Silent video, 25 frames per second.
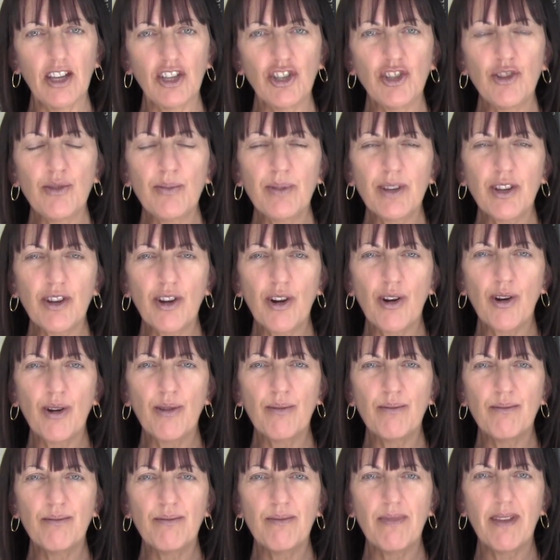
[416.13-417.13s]
you
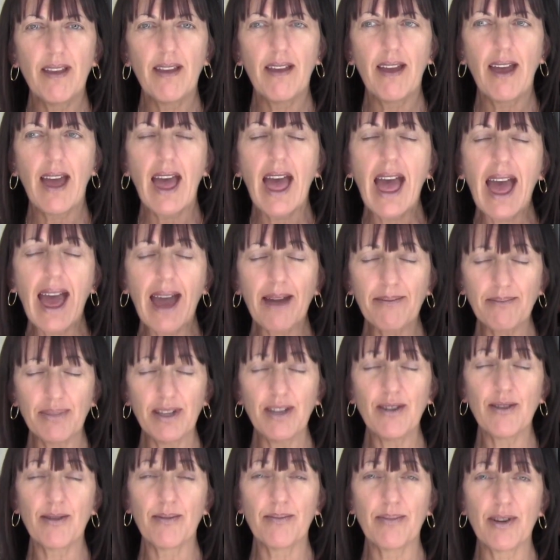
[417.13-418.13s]
become a
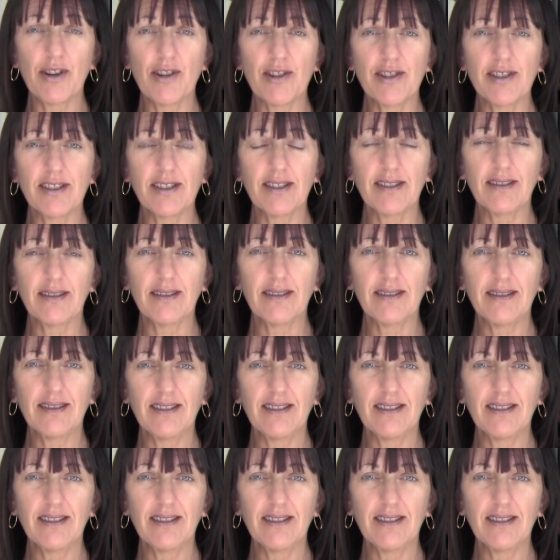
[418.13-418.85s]
happier person.